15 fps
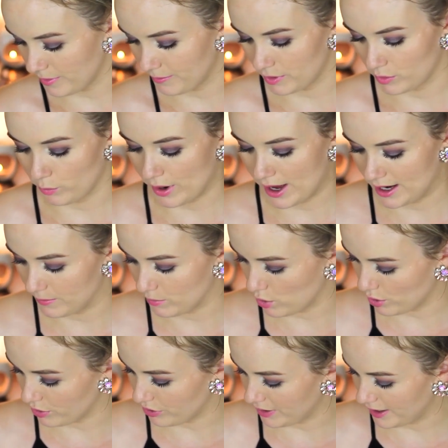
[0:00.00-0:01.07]
remembered one
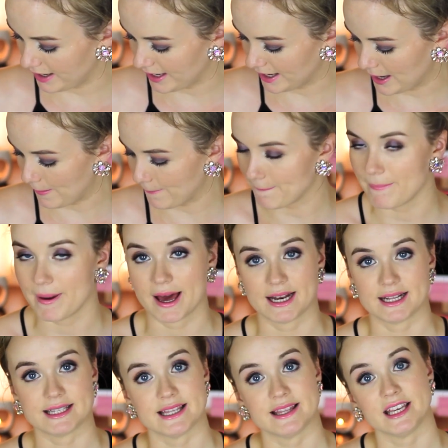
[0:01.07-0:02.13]
more thing,
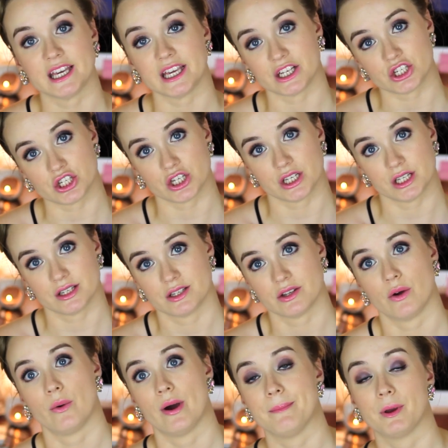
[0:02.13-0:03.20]
but it's in the kitchen,
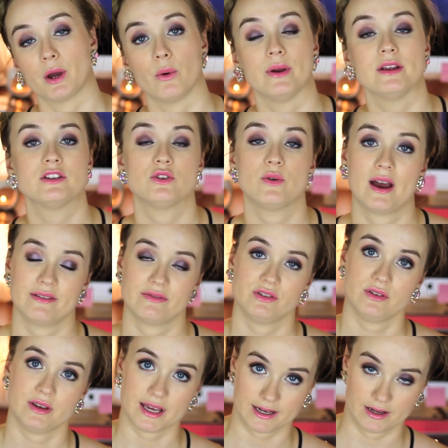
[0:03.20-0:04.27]
so I'm going to have
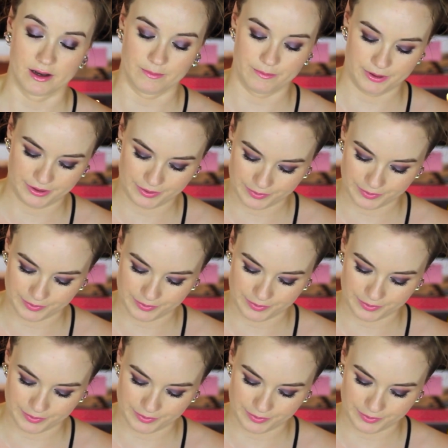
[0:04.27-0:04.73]
to get up.